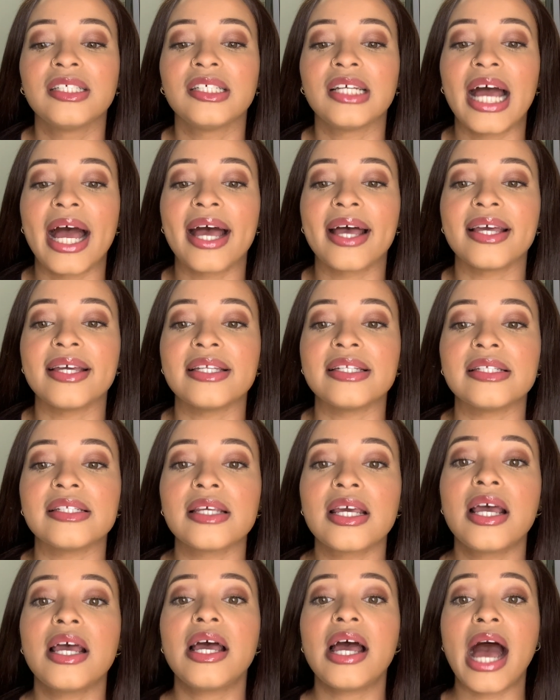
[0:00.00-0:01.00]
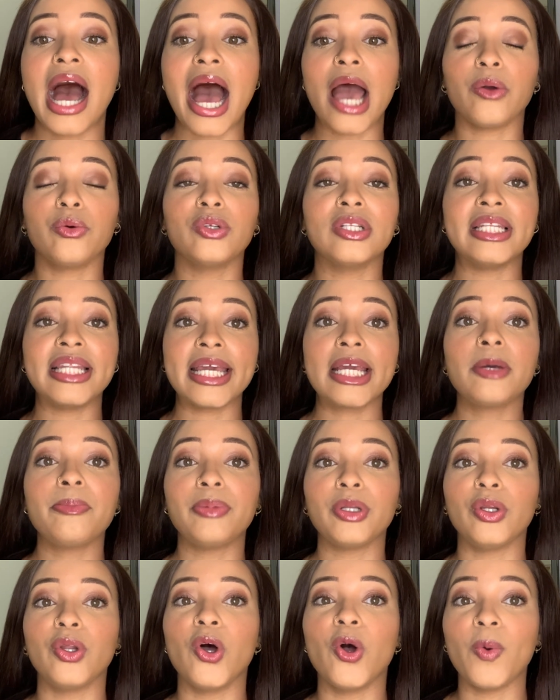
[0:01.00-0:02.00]
And I will link
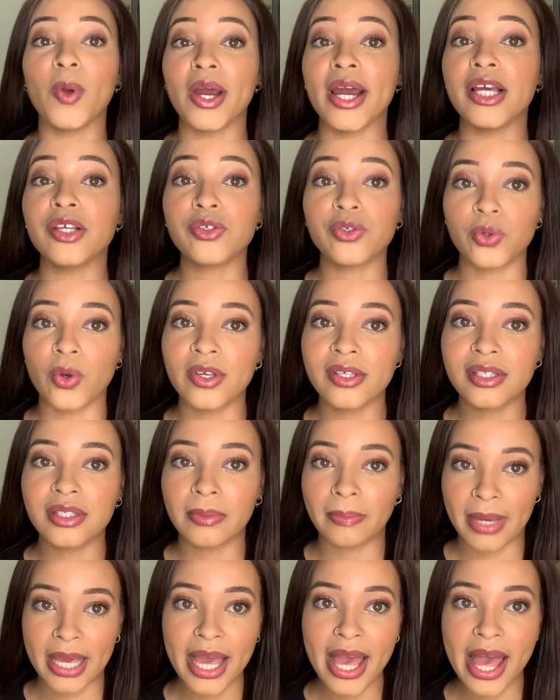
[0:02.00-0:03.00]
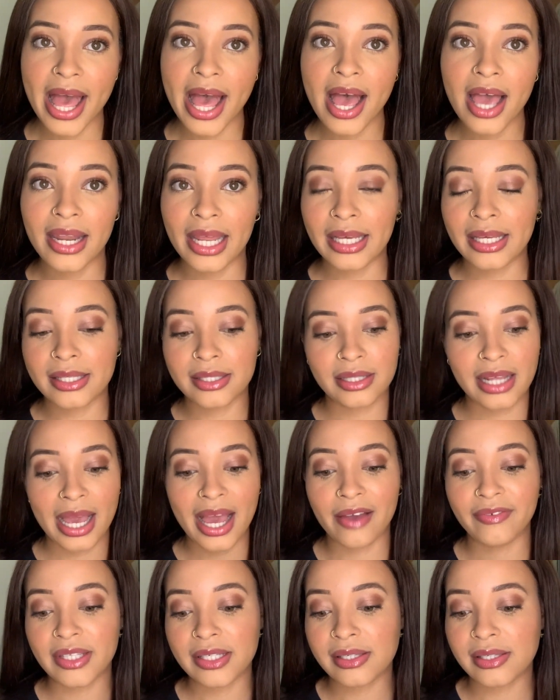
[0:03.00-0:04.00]
below where I sourced my hair. Like I
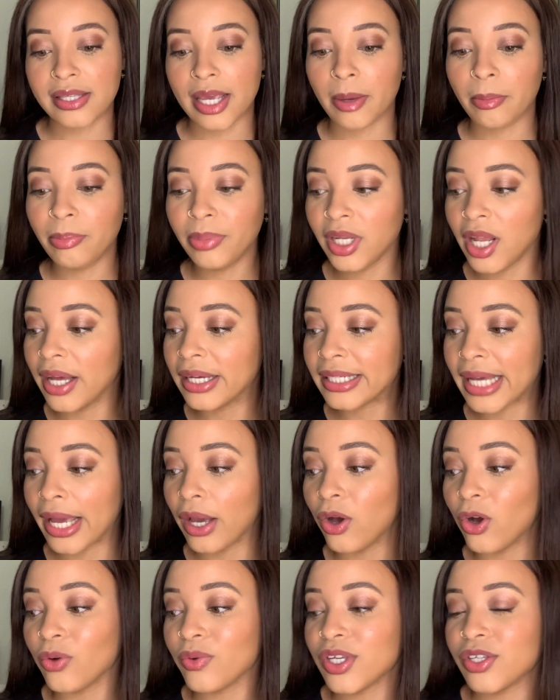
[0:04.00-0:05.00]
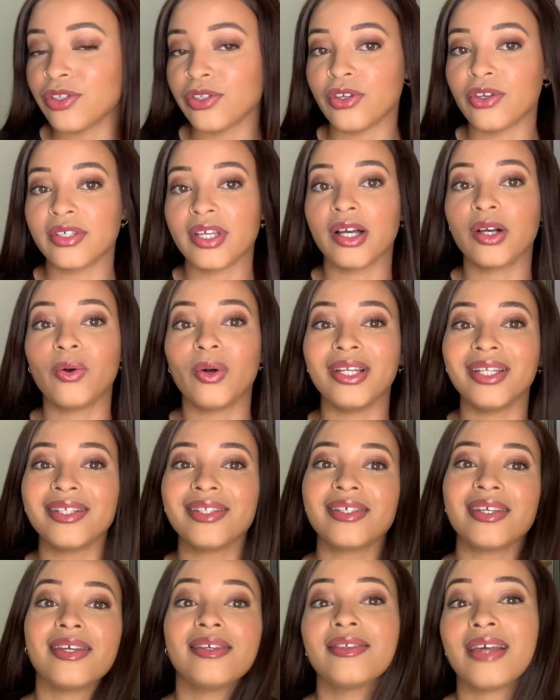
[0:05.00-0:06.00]
have the same plug I always use. Her
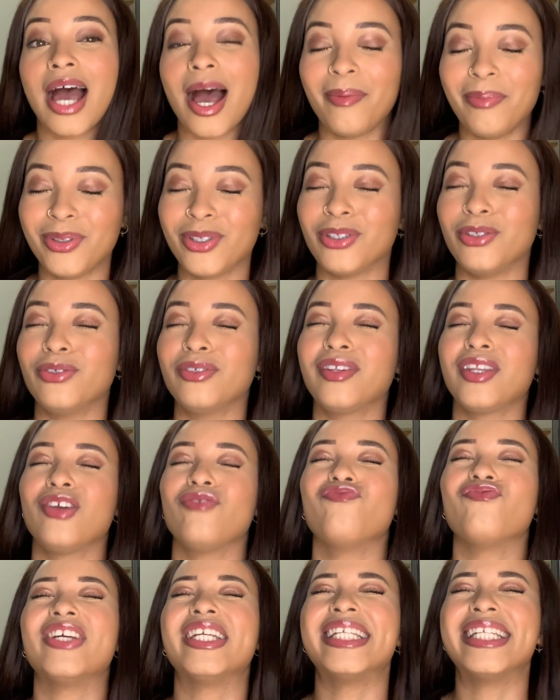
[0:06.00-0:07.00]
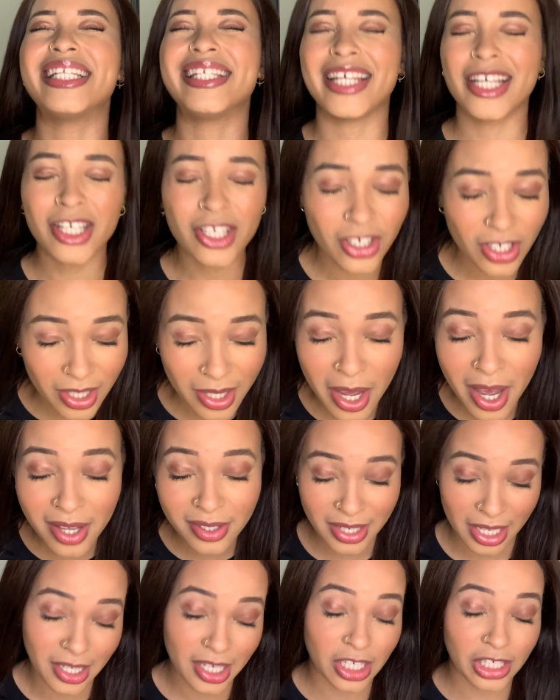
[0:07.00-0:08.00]
quality is absolutely ridiculous.
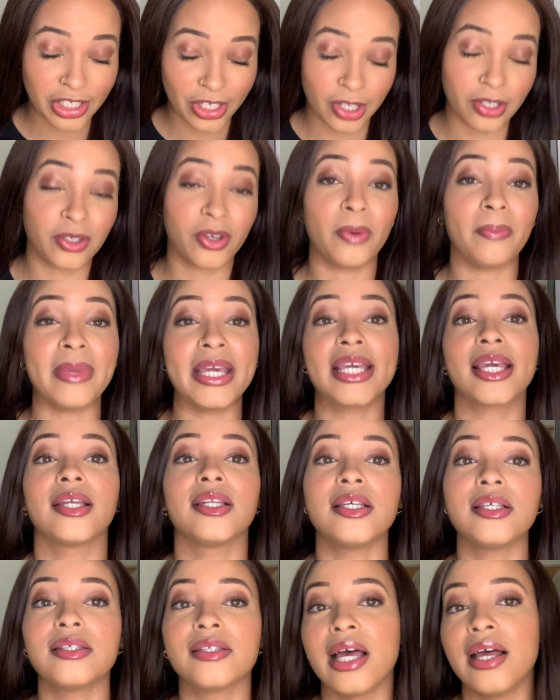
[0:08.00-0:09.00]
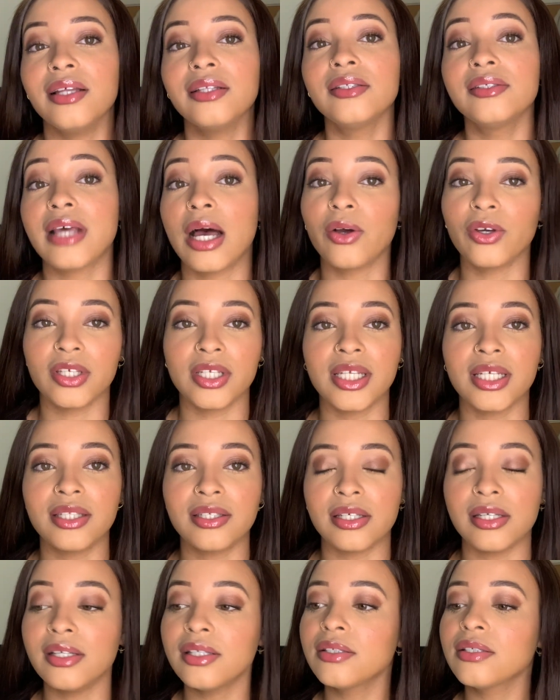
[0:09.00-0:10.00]
Like it does not make any sense how good it
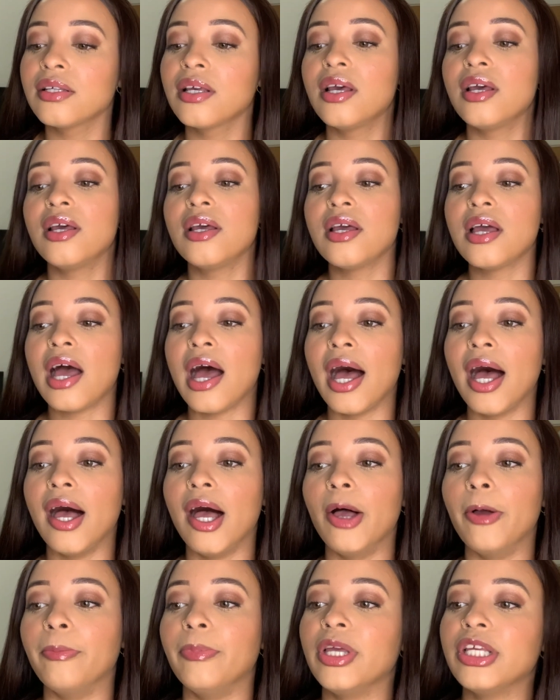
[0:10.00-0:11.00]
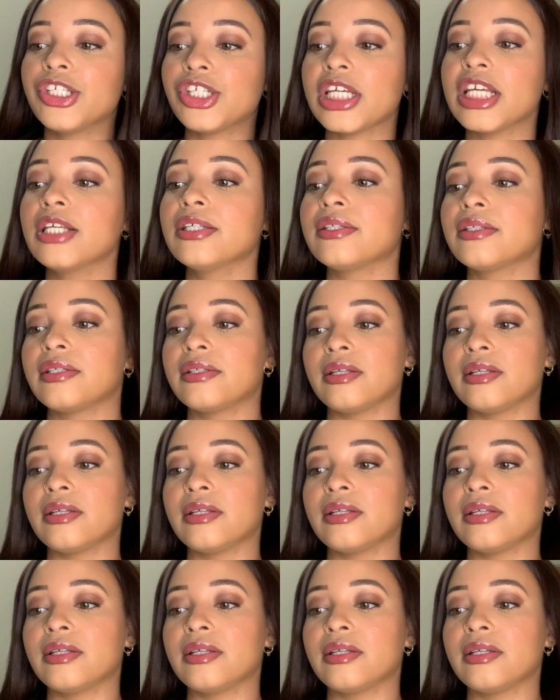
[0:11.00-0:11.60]
is. She is